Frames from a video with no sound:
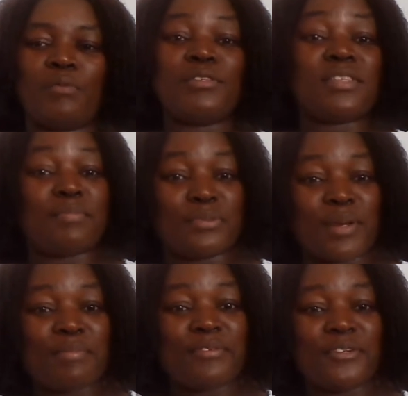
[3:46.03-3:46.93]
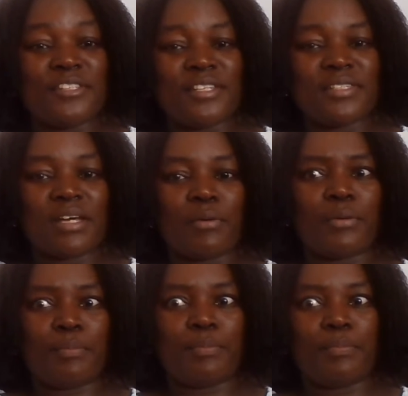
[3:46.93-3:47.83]
subscribe for each other,
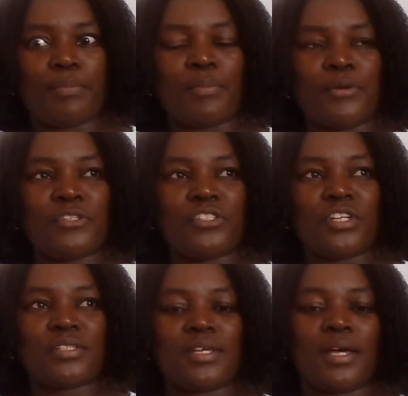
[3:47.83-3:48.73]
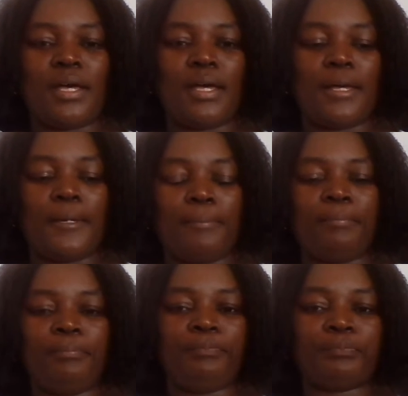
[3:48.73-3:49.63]
we promote each other
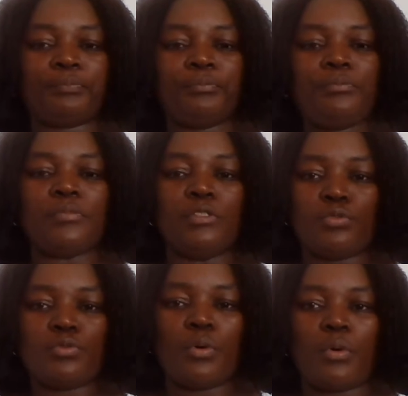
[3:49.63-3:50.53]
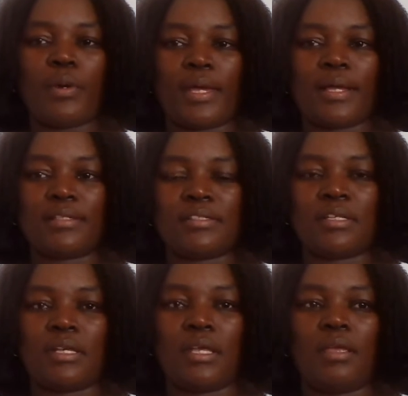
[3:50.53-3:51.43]
to grow. Like I
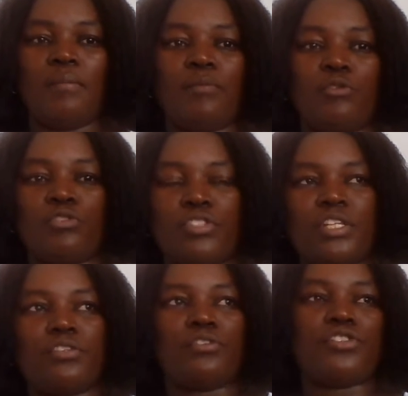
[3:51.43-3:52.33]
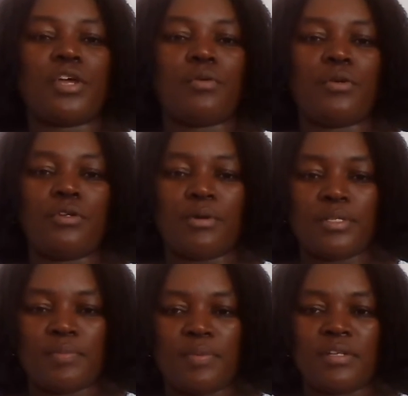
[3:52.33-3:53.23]
say, you start your channel, you don't want
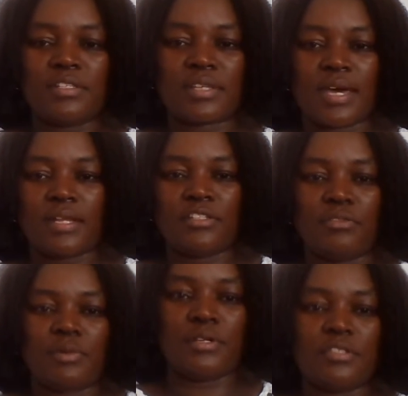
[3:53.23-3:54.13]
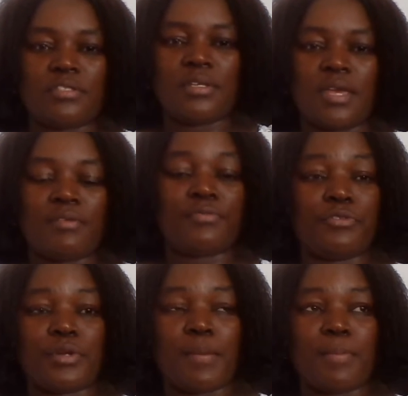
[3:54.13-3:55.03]
to be discouraged when you see a few
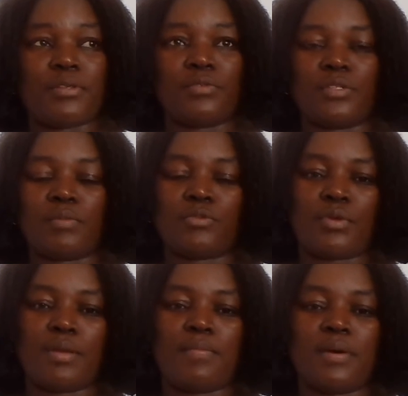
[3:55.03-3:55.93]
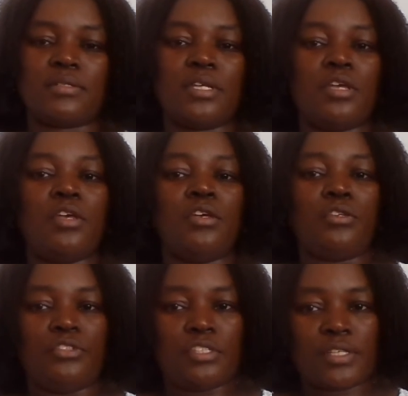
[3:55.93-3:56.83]
numbers of subscribers.
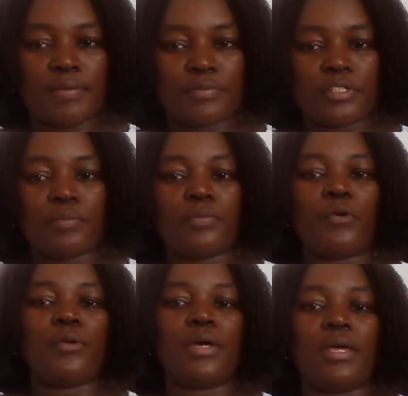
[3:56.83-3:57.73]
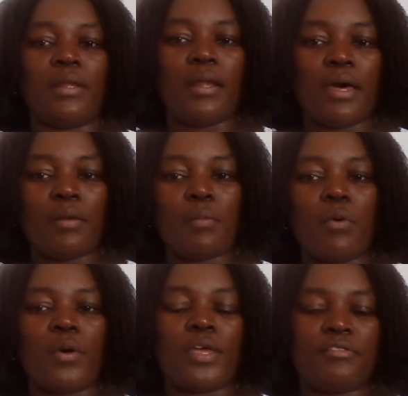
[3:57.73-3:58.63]
You just have to keep on and learn
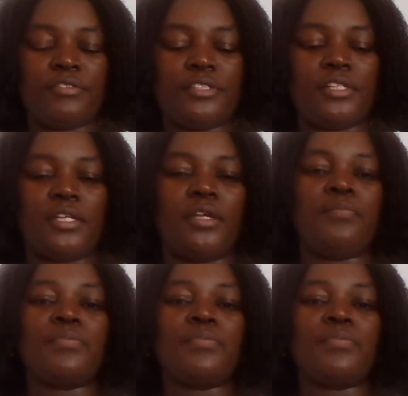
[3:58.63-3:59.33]
more every day,